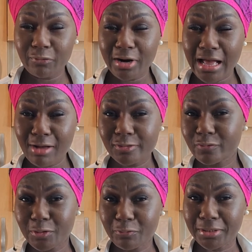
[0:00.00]
for a house
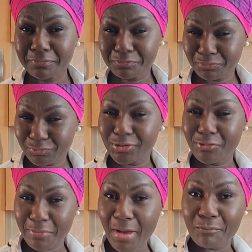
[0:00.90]
viewing. Do you
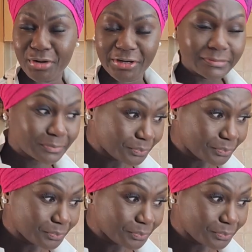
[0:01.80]
remember?